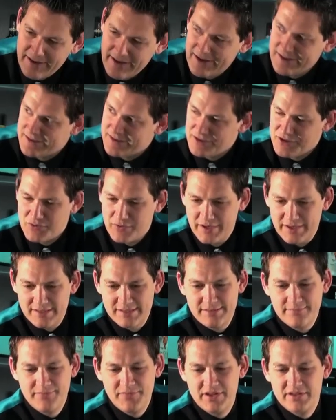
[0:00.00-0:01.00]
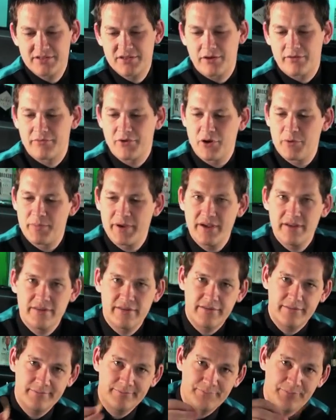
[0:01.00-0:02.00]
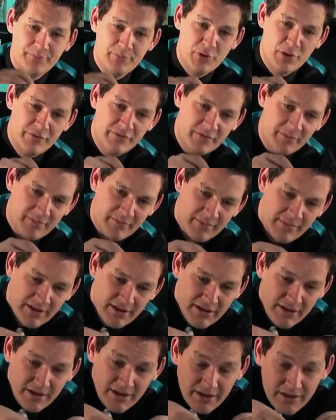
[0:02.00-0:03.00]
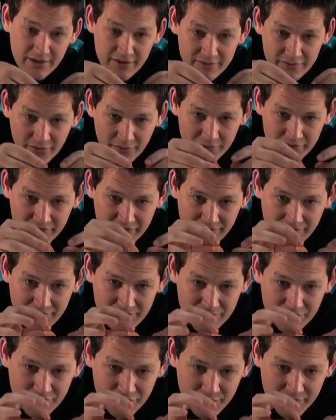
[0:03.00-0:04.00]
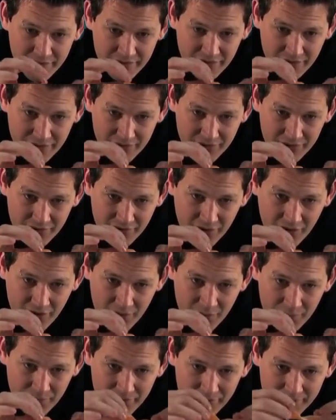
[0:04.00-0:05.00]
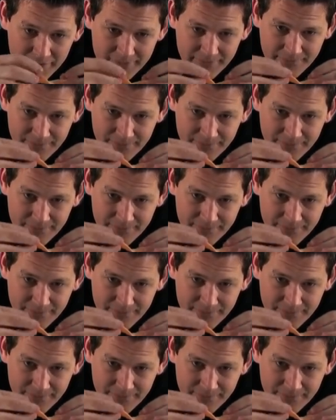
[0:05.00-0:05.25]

of the days of the twist. So, no pith, perfect. So we just give it a little twist over the top